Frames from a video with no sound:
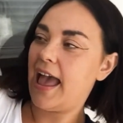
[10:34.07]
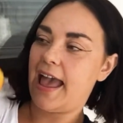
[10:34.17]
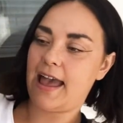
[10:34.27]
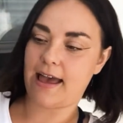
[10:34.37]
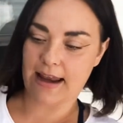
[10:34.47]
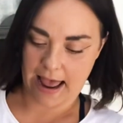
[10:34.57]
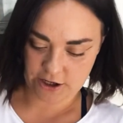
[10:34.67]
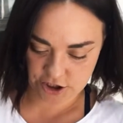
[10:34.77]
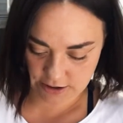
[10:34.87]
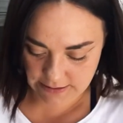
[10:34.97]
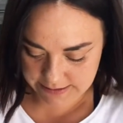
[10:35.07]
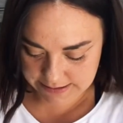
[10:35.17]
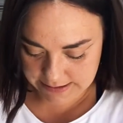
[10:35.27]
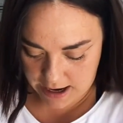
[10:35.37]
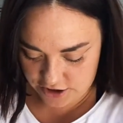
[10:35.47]
And actually, this
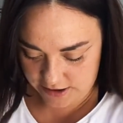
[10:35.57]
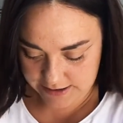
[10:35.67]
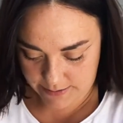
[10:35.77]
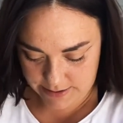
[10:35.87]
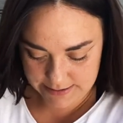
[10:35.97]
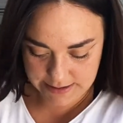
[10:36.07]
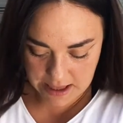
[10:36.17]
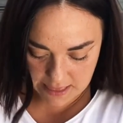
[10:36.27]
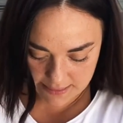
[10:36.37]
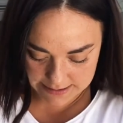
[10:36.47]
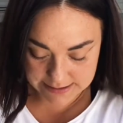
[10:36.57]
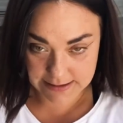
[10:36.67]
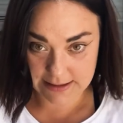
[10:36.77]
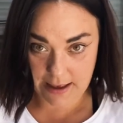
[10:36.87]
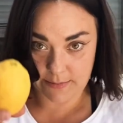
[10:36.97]
is not just lemons. This
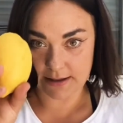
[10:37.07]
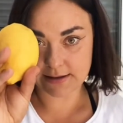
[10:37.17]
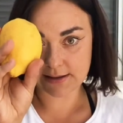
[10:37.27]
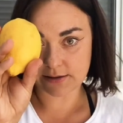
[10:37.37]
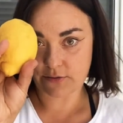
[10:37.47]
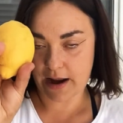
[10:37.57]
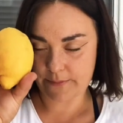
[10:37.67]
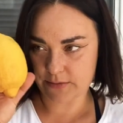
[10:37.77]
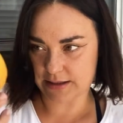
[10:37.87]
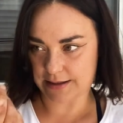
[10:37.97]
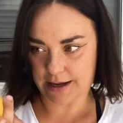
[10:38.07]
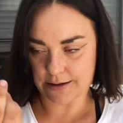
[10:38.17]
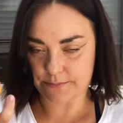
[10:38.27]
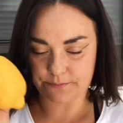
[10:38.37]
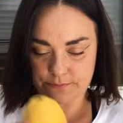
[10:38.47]
is lemons, right? It's like
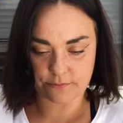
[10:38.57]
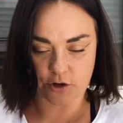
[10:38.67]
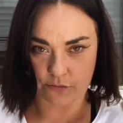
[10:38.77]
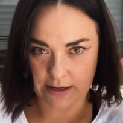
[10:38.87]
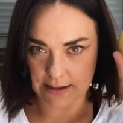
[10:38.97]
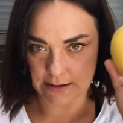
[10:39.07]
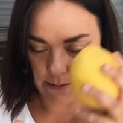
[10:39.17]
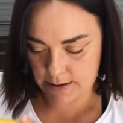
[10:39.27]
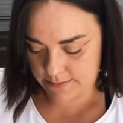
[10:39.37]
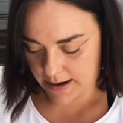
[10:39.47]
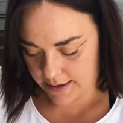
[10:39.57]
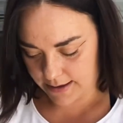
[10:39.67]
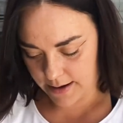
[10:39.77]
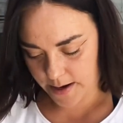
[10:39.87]
a Eureka lemon, I think.